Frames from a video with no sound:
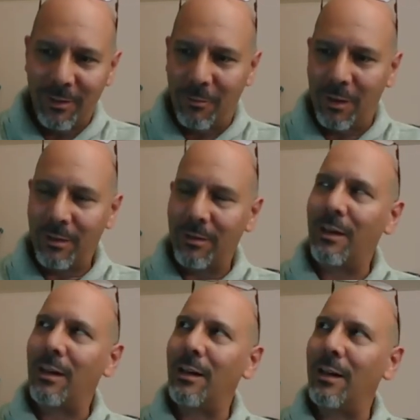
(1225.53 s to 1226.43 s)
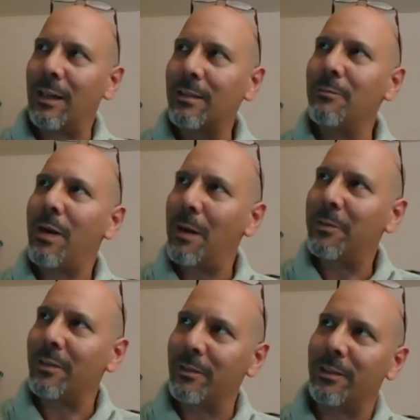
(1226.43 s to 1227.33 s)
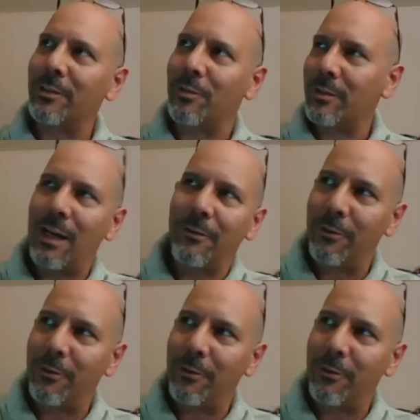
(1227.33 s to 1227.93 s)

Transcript: well, I'll get some popsicle sticks because I have